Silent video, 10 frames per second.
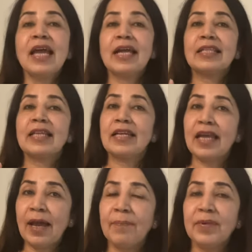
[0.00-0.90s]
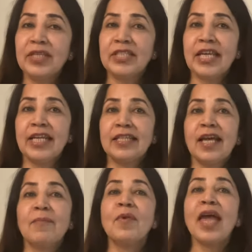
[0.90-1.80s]
and then appreciate
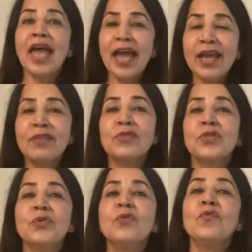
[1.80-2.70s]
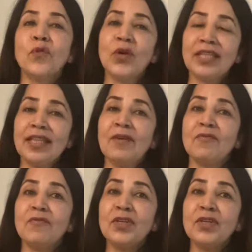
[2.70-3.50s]
them as you want them.